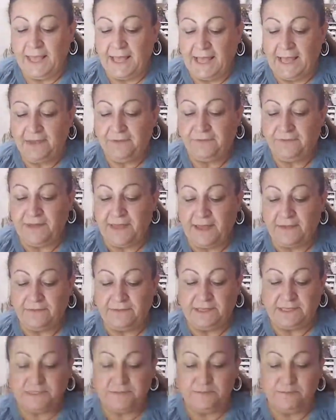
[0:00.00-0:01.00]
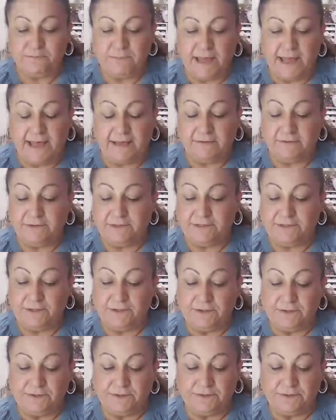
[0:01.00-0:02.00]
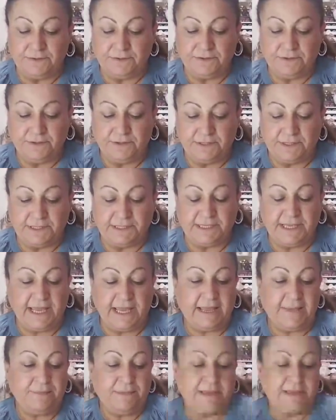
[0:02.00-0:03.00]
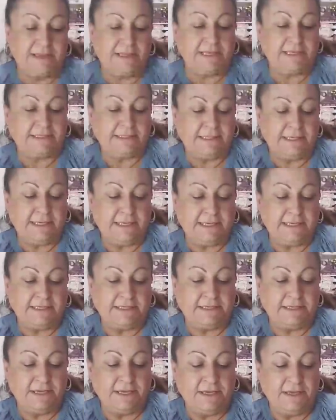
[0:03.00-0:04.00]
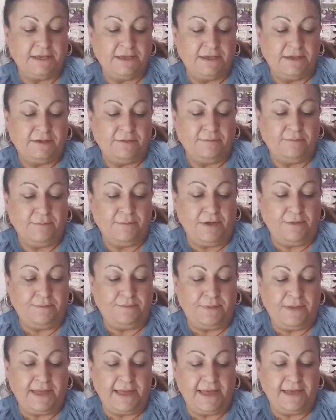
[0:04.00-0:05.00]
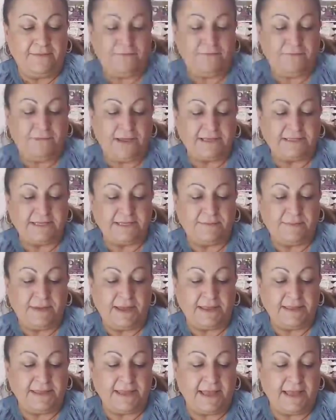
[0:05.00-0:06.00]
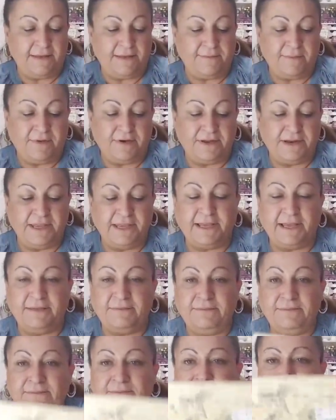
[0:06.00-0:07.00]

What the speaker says: I found this mouse stamp, and this is Mud Pie Friends Amanda and Monica.